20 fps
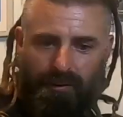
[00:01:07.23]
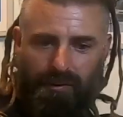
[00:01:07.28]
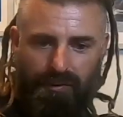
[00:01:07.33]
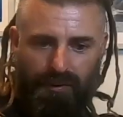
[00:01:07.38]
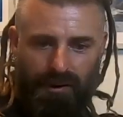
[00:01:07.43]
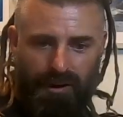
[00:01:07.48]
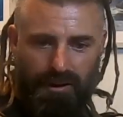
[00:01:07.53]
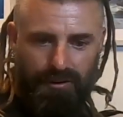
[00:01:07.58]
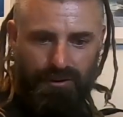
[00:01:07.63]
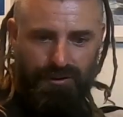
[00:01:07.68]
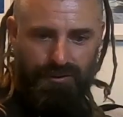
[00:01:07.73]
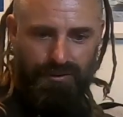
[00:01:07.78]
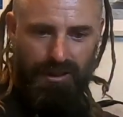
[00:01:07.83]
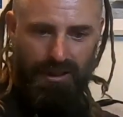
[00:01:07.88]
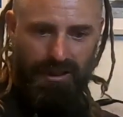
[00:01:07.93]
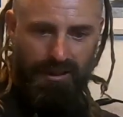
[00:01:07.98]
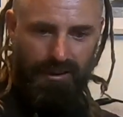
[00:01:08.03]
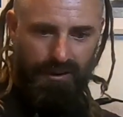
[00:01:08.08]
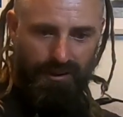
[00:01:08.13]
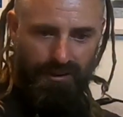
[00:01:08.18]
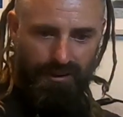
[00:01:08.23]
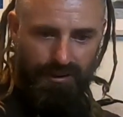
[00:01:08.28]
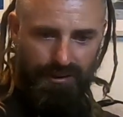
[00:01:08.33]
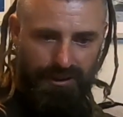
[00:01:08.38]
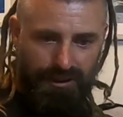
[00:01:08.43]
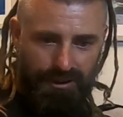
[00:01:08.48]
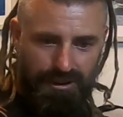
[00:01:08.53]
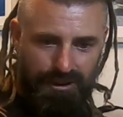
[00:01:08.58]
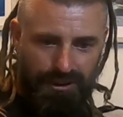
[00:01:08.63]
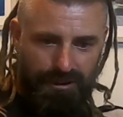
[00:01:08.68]
feels really good on
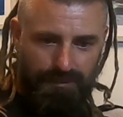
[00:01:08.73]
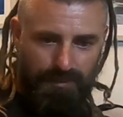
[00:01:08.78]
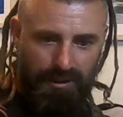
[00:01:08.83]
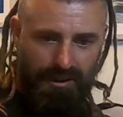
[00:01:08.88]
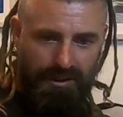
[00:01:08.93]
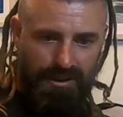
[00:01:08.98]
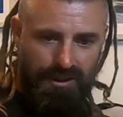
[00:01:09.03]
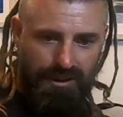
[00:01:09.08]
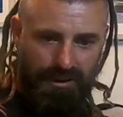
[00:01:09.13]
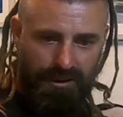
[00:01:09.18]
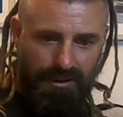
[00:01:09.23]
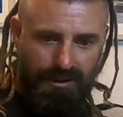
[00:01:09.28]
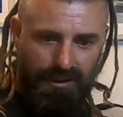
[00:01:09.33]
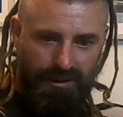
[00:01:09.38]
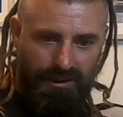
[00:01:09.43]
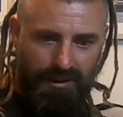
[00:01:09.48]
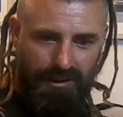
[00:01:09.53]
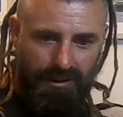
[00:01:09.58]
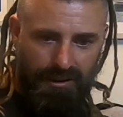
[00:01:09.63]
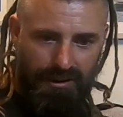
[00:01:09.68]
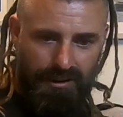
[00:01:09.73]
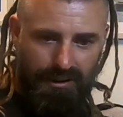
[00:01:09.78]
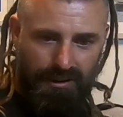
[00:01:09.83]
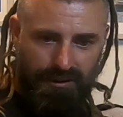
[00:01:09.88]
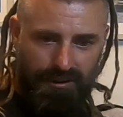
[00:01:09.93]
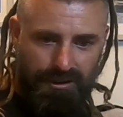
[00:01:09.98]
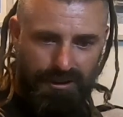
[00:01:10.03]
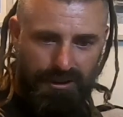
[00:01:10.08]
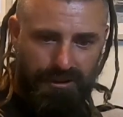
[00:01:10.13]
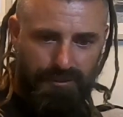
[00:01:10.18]
the suspension.
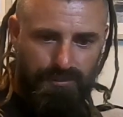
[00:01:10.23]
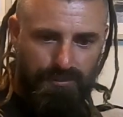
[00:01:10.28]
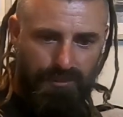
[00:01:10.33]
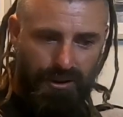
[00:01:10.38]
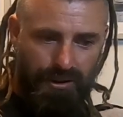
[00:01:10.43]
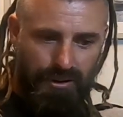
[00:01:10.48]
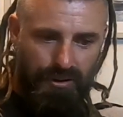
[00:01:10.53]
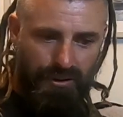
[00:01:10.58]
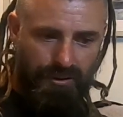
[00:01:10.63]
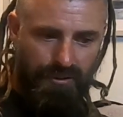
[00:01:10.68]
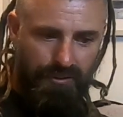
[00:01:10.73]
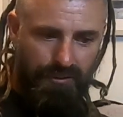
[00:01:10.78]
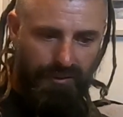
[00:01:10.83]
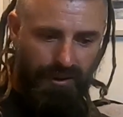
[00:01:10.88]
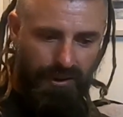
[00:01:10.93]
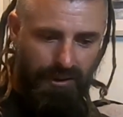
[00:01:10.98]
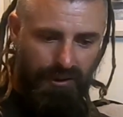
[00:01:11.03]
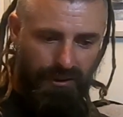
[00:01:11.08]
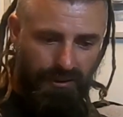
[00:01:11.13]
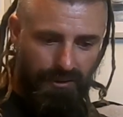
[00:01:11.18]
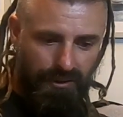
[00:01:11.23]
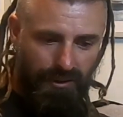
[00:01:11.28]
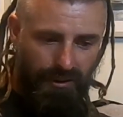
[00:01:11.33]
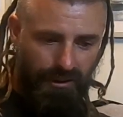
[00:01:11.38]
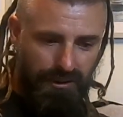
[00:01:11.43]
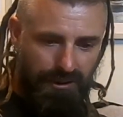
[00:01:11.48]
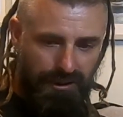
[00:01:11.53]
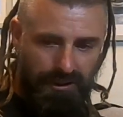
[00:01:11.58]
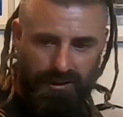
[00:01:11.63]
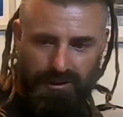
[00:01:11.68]
Smooth,
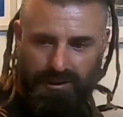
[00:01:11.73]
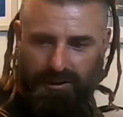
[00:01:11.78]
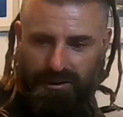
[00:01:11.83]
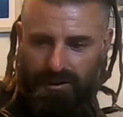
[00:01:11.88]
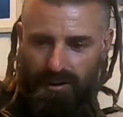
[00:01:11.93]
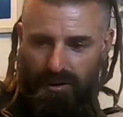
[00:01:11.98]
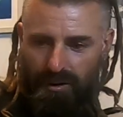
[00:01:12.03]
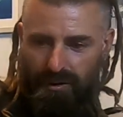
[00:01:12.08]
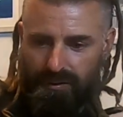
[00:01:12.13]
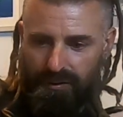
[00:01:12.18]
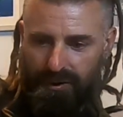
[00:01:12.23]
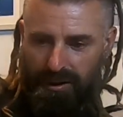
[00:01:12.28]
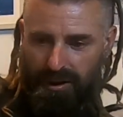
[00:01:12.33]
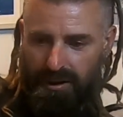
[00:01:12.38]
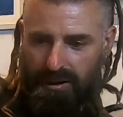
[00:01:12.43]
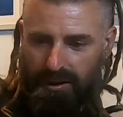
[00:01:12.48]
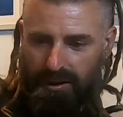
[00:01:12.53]
nice and soft.